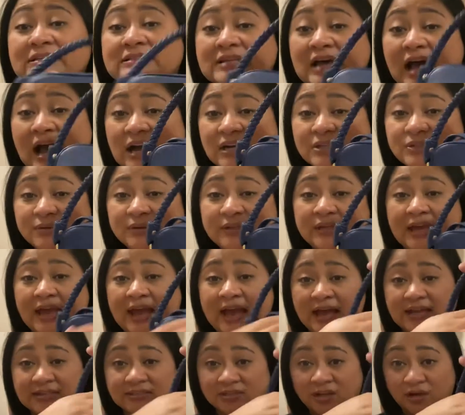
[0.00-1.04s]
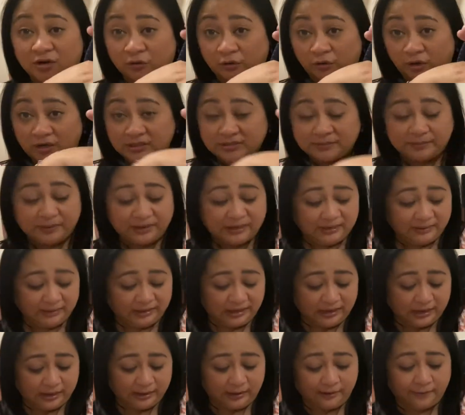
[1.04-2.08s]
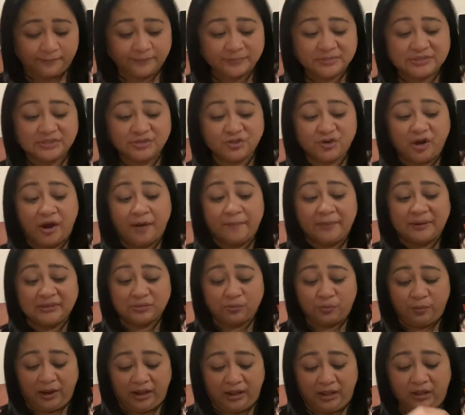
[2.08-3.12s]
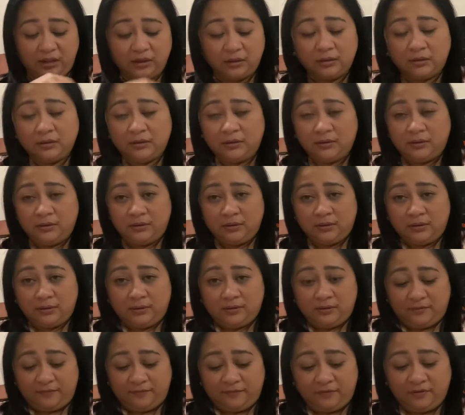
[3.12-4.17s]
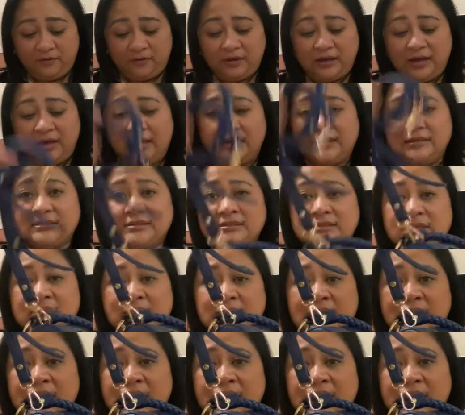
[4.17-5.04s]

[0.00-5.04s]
actually has a crossbody strap as well, you guys.